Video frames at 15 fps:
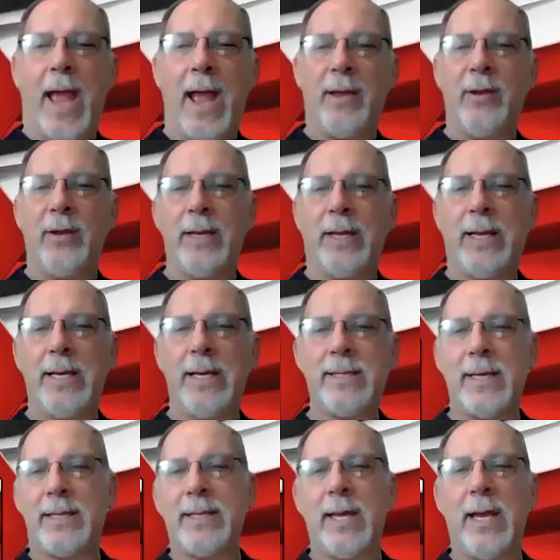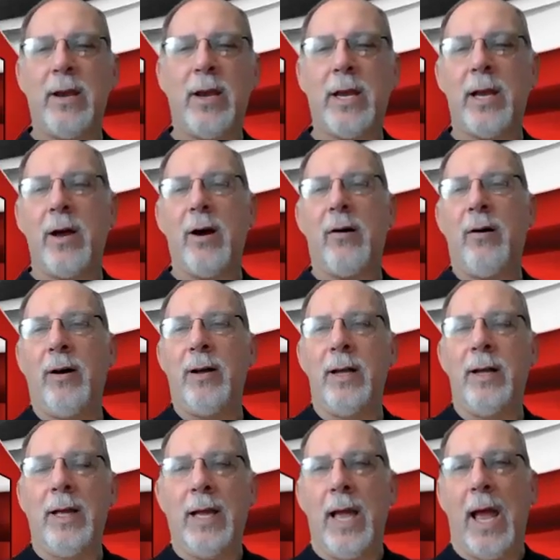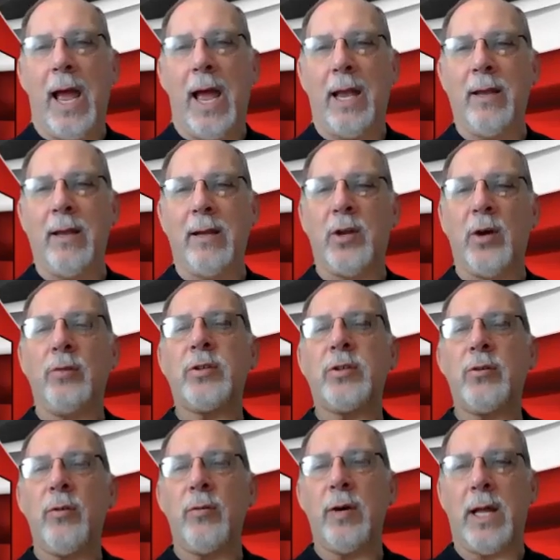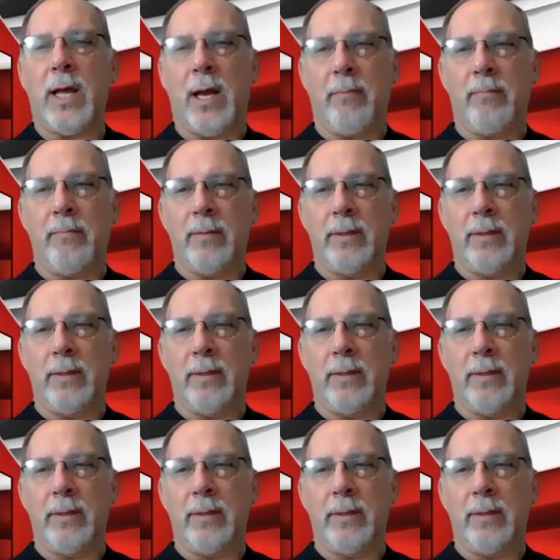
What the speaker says: hand you the keys. They say, "Here you go, and don't screw it up."